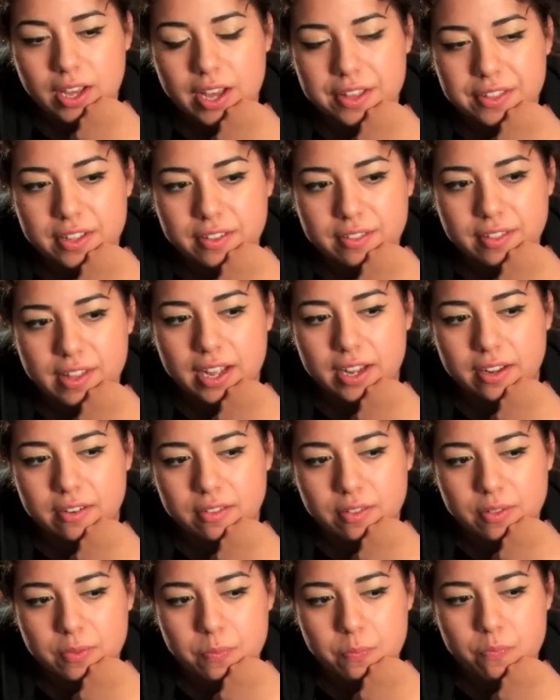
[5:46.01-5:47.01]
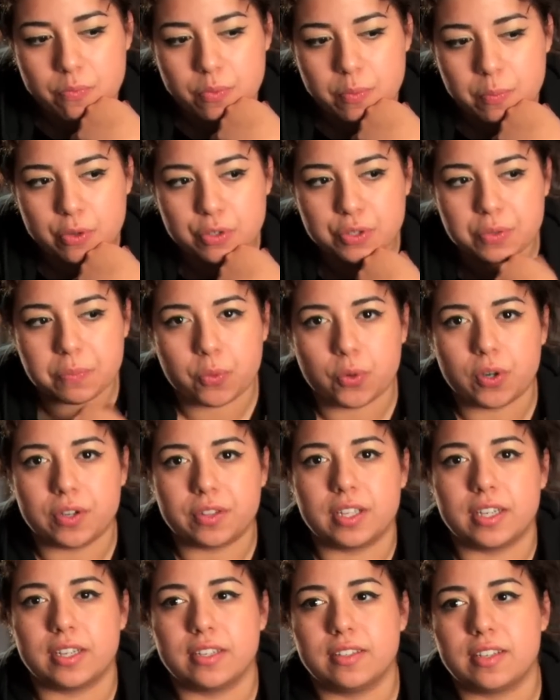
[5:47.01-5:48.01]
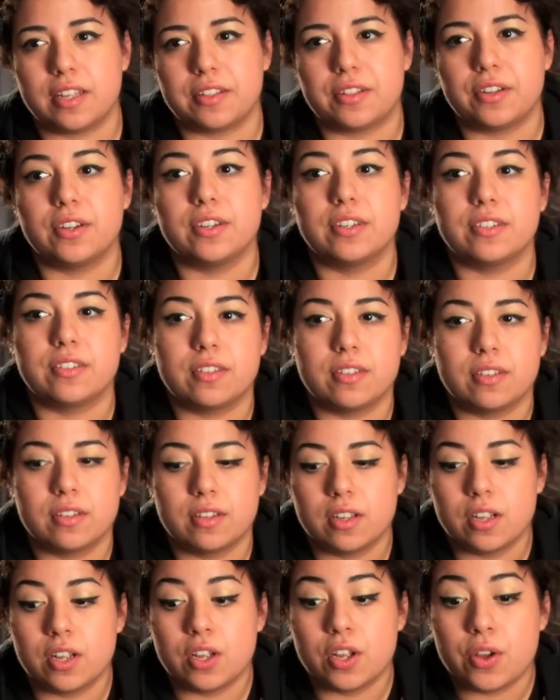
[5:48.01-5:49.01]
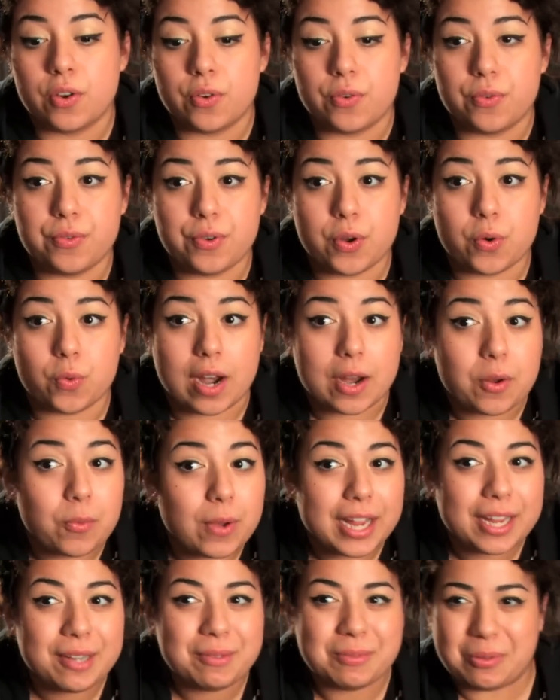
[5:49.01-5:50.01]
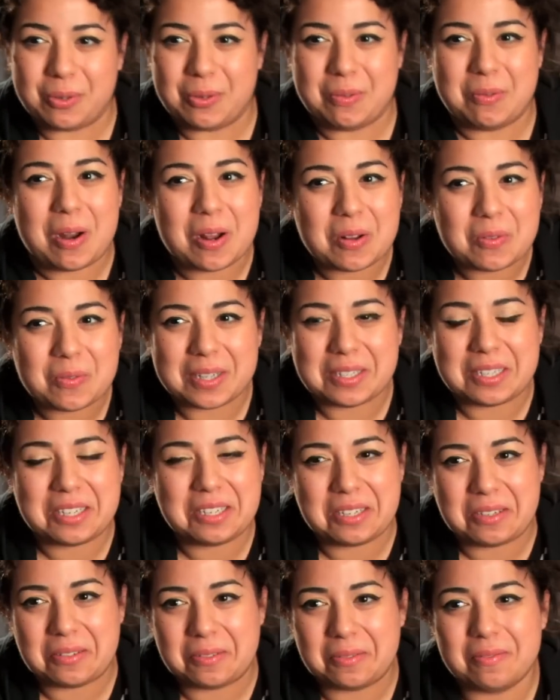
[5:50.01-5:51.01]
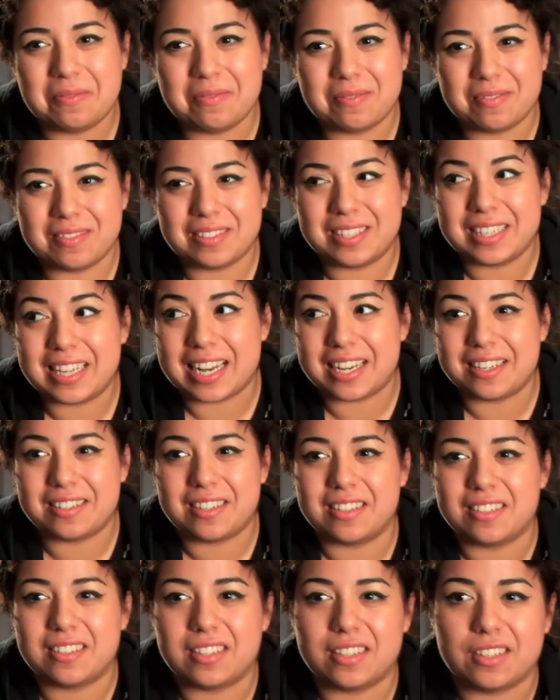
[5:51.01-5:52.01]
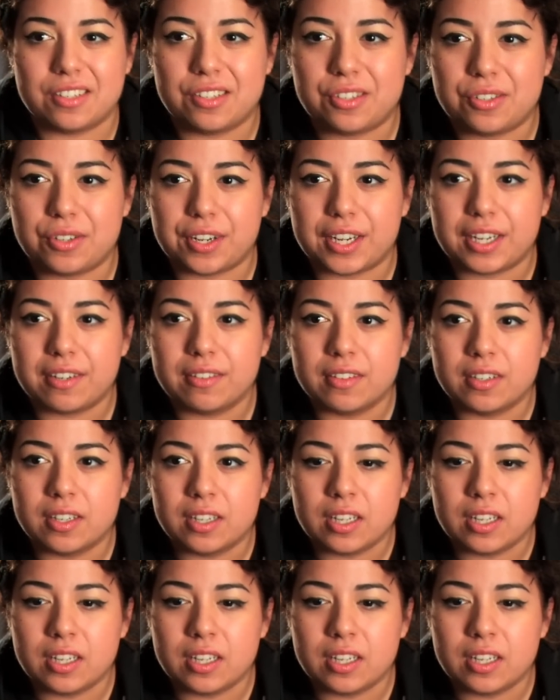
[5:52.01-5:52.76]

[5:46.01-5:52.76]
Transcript: I think that the, the most important thing is that there is no right way or wrong way to do to get into this industry.